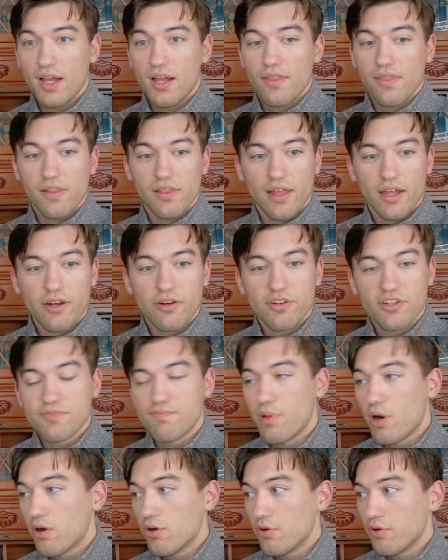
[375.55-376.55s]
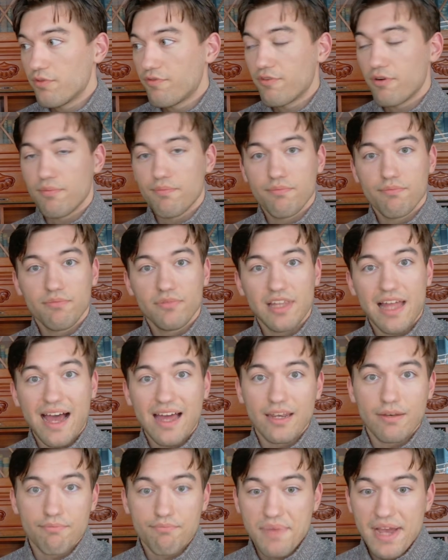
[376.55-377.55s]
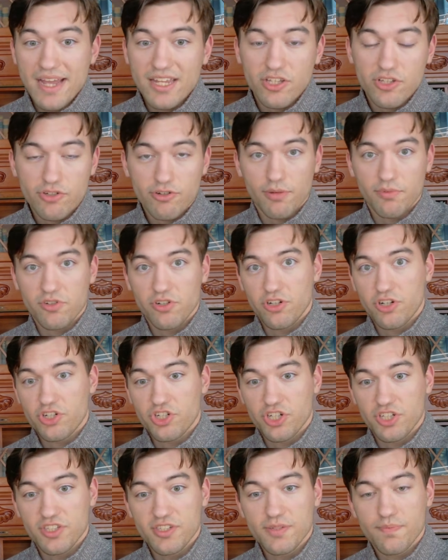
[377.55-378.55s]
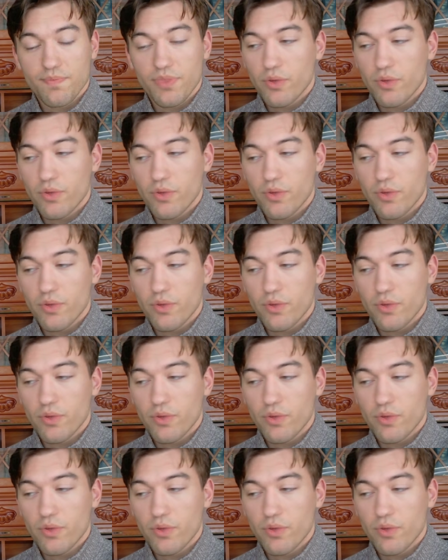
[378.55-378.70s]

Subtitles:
The letter is borrowed from Latin manuscript traditions,